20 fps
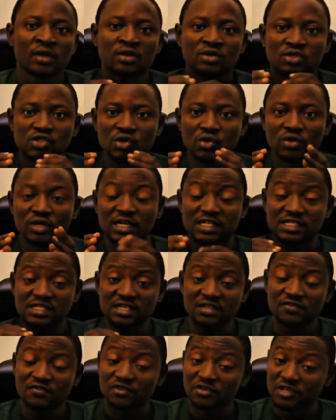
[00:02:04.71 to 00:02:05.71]
So let's
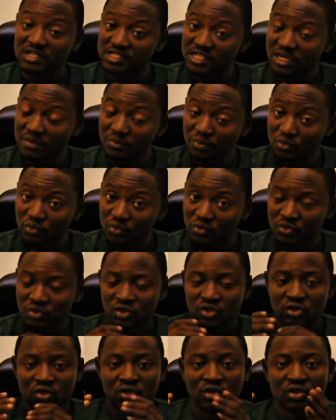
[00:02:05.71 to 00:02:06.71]
take for example,
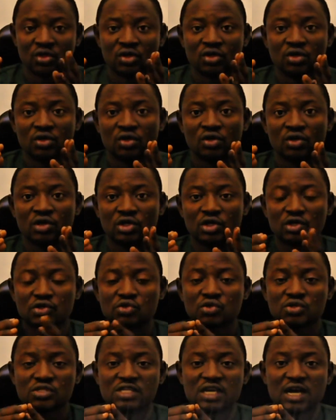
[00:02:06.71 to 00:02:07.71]
your
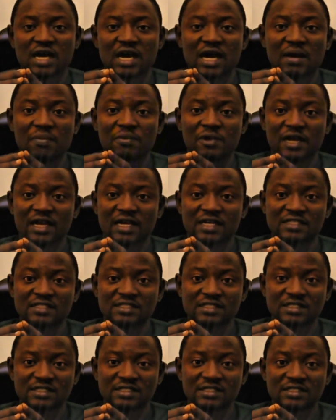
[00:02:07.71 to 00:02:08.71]
total
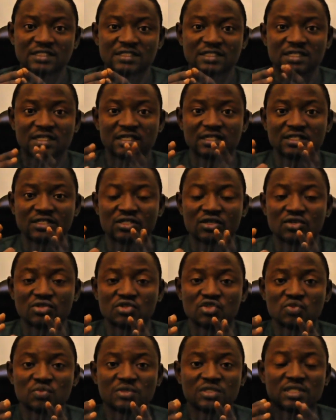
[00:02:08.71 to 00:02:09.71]
appliances is
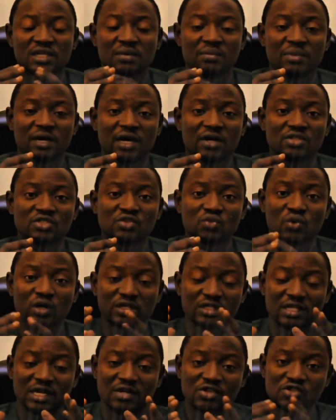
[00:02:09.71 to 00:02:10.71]
consuming about
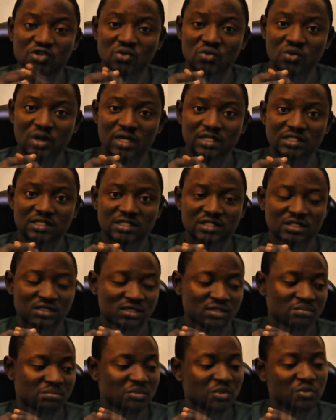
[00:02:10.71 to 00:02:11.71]
1000 watts.
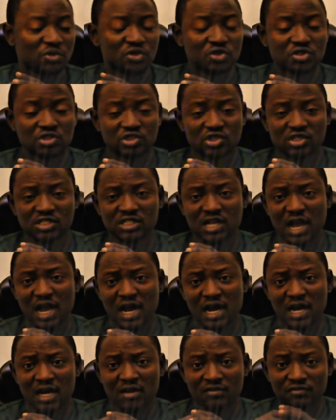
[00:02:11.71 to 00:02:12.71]
Maybe you just
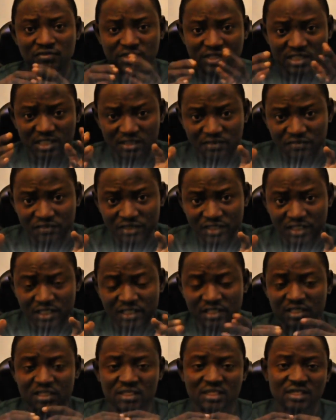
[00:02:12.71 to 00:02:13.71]
have
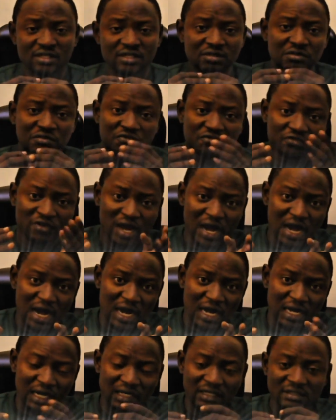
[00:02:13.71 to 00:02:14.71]
TV,
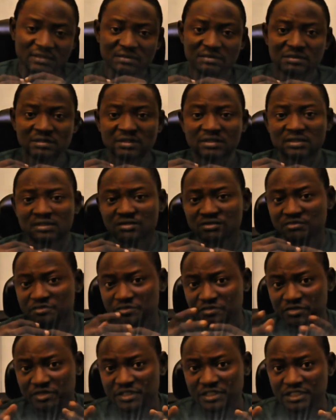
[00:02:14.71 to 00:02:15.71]
fan,
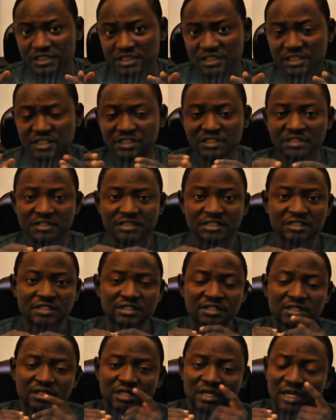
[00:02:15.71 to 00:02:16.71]
fridge
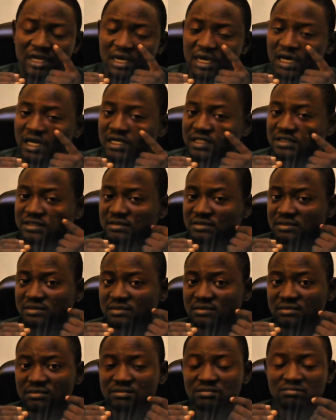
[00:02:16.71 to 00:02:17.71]

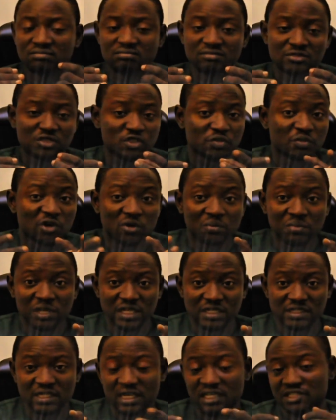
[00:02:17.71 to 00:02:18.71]
and small
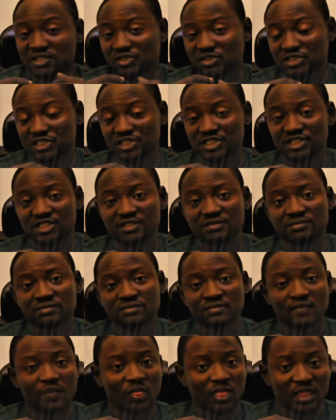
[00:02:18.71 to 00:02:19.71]
blender in your kitchen,
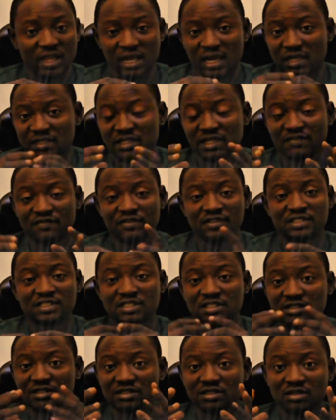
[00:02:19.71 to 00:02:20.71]
and
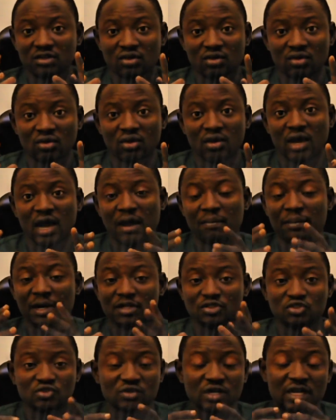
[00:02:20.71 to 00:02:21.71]
everything
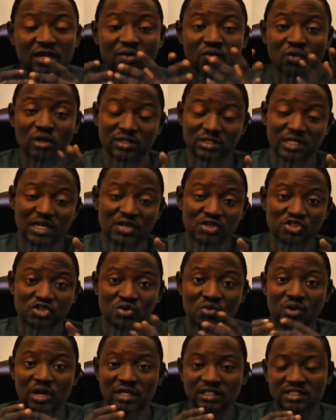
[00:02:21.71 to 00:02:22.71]
amount to like
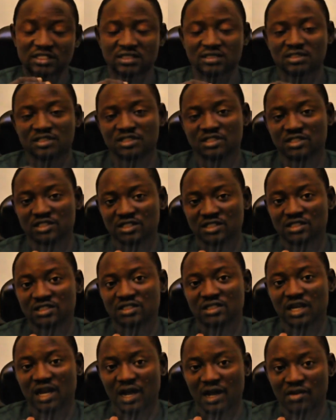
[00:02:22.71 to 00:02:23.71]
1000 watts in the
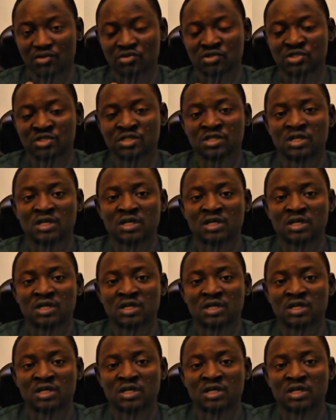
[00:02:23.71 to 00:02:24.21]
house.